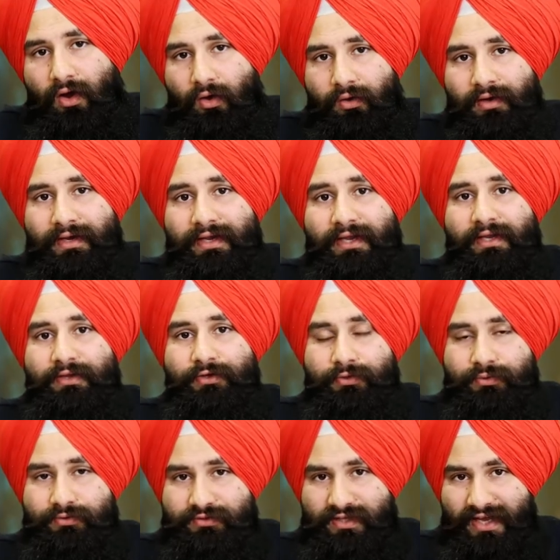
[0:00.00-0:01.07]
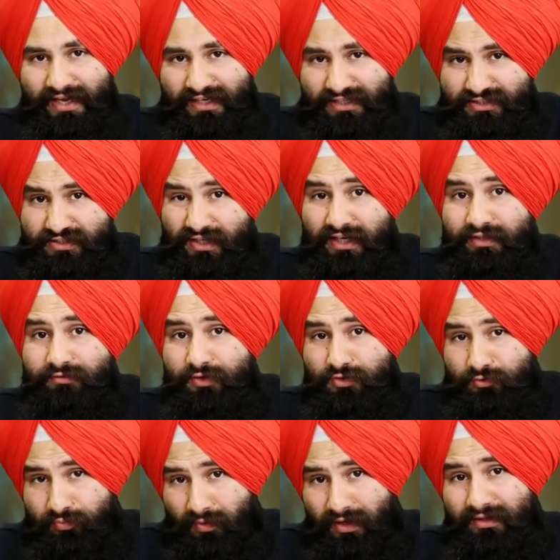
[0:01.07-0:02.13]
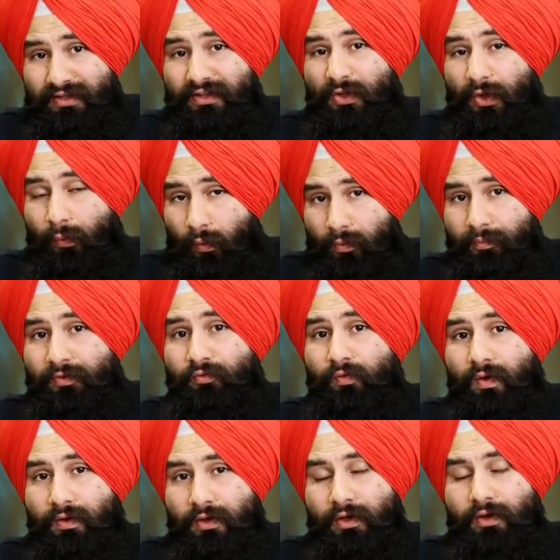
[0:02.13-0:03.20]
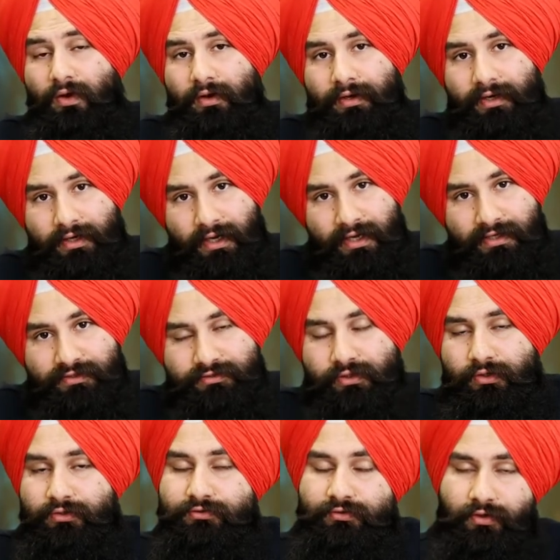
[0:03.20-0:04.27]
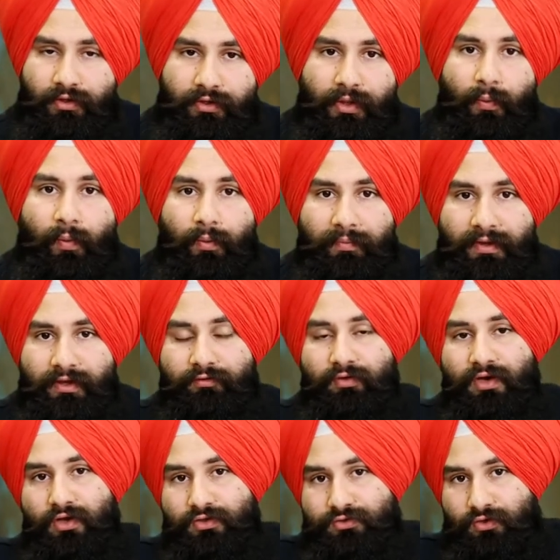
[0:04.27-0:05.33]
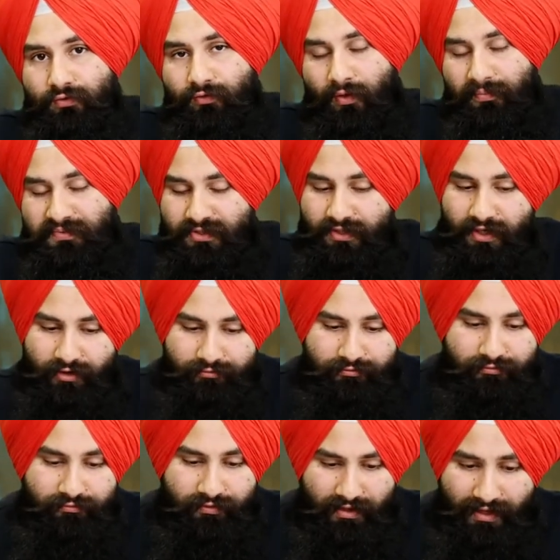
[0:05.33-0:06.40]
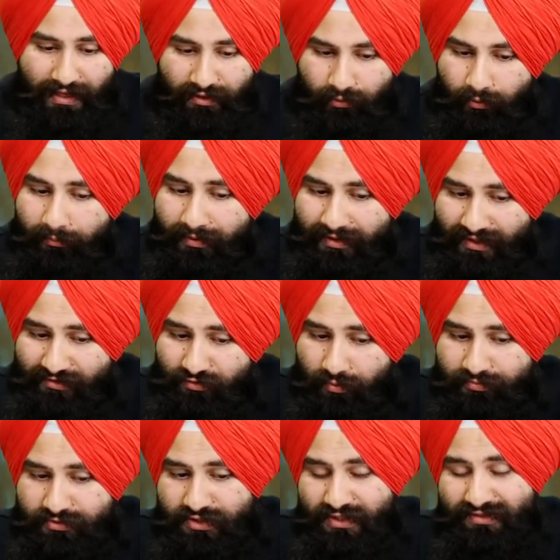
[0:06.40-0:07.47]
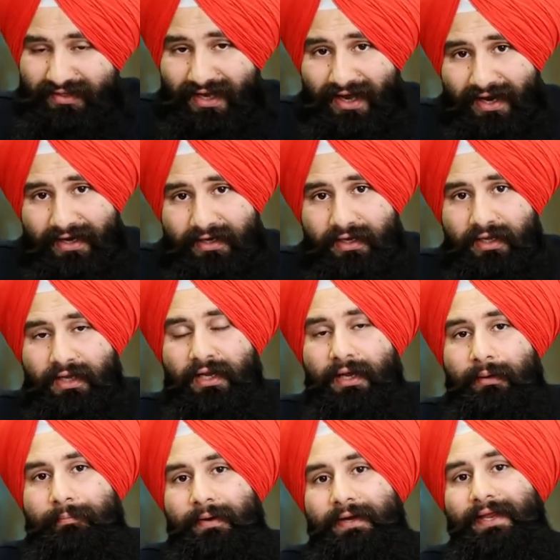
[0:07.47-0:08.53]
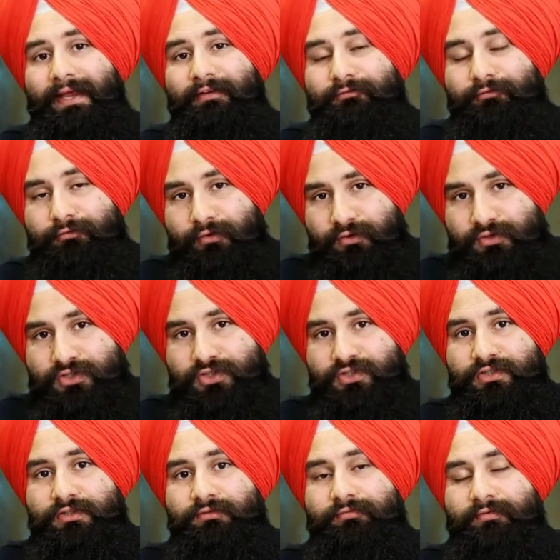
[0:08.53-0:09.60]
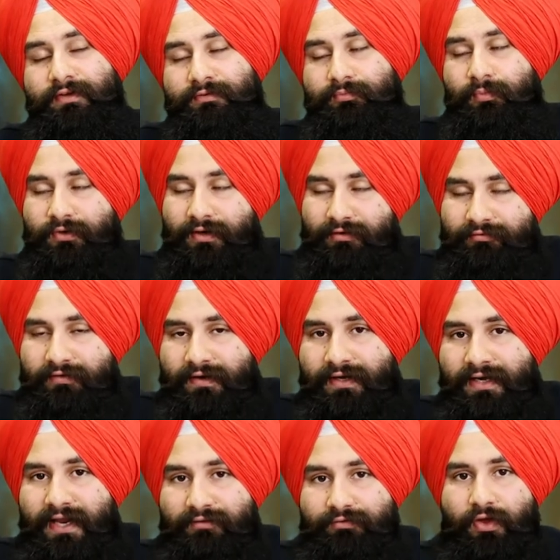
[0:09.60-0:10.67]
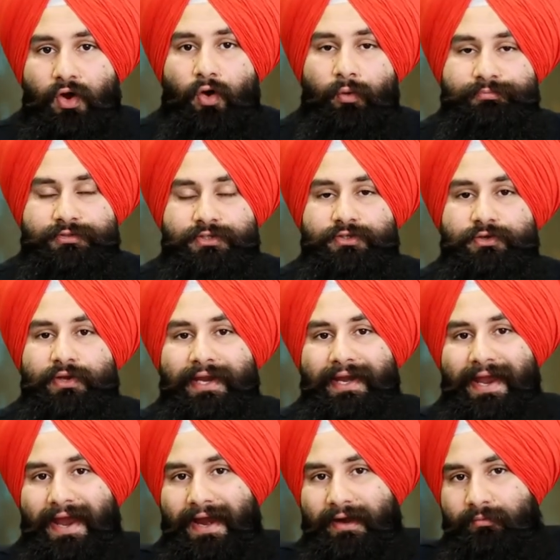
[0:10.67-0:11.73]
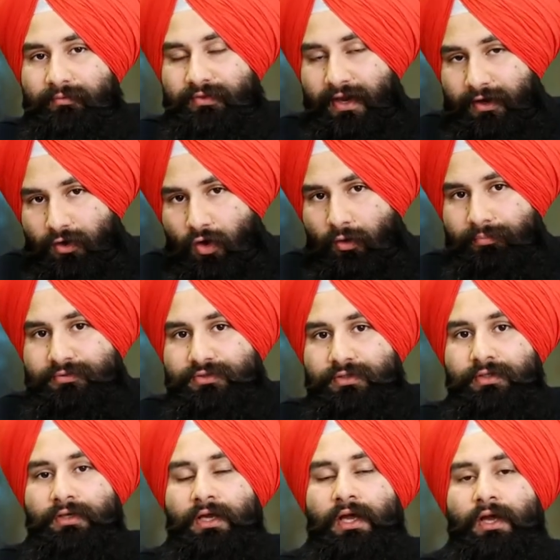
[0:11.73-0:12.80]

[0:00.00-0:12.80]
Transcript: only use the English language, but they will be working on it. Slowly, they will be give a lots of option. If at the moment this option is hide, but in future, Facebook definitely have the option. You can add that option